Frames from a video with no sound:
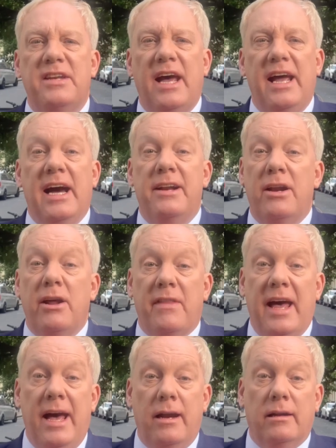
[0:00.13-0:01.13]
day and
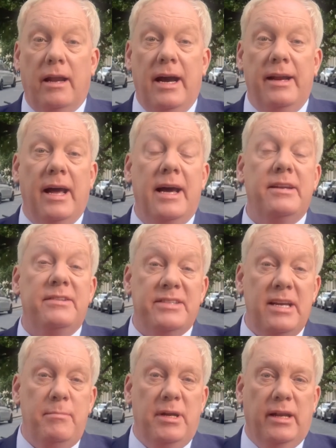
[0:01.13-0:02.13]
another headline and
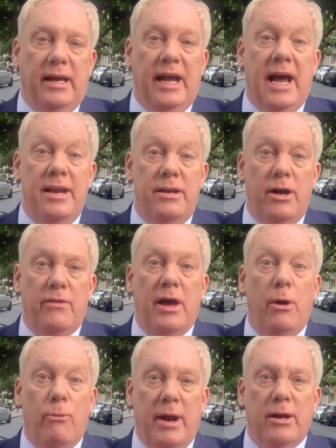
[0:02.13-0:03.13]
seemingly
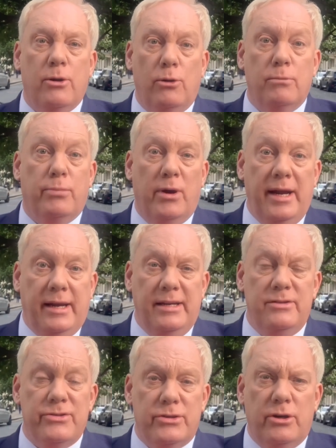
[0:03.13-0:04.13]
another
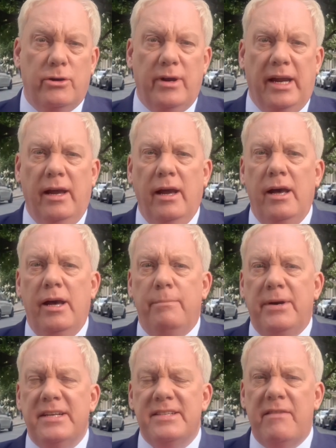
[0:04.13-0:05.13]
record-breaking story.
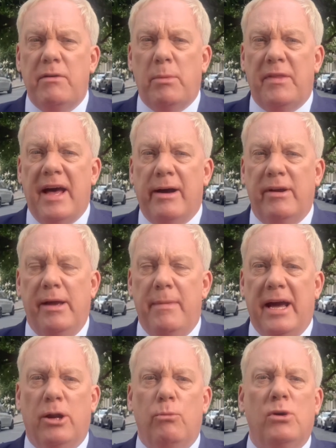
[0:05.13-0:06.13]
But as ever with Harry and
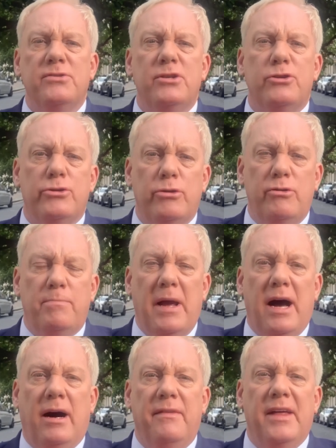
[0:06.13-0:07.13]
Meghan, what's the truth
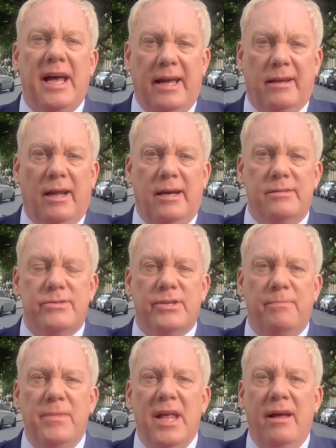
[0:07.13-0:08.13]
behind the headlines?
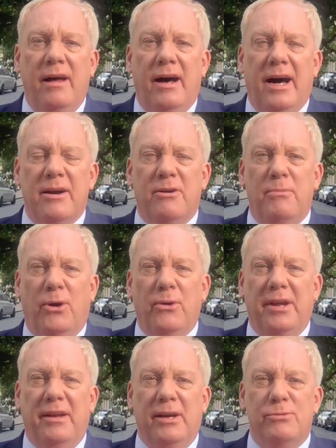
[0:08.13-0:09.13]
Hi, good
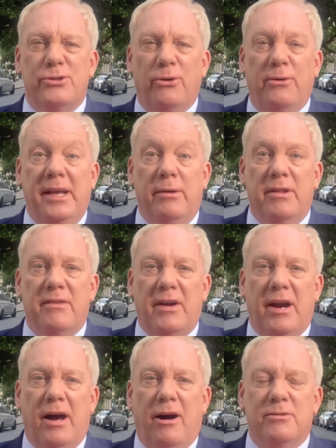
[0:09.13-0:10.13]
morning. Neil Sean here in the
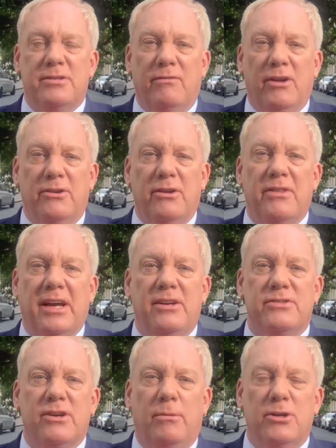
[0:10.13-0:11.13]
very heart of London. Thank
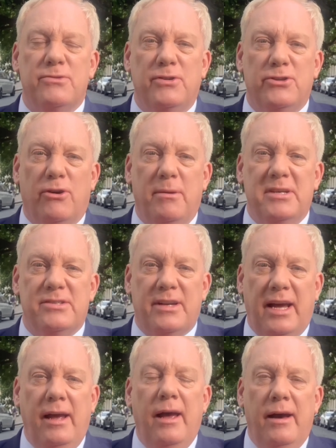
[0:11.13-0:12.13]
you so much for joining me
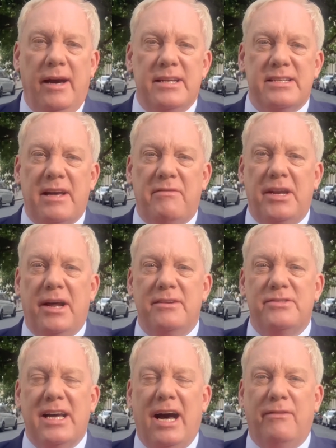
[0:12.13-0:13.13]
today. And as ever,
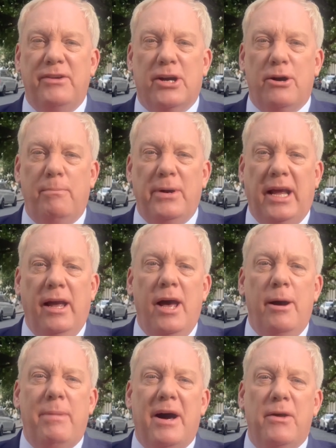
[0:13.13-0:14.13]
nice to have your company.
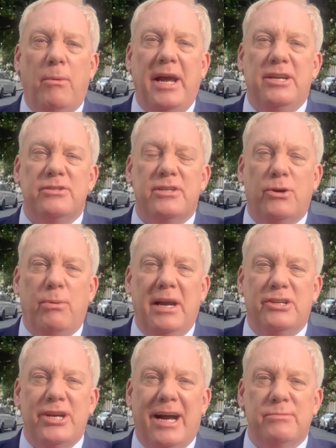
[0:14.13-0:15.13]
By the way, just a
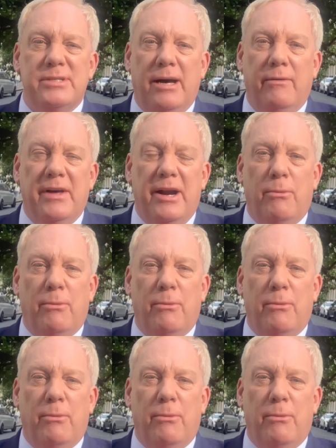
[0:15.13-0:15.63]
quick shout out there. I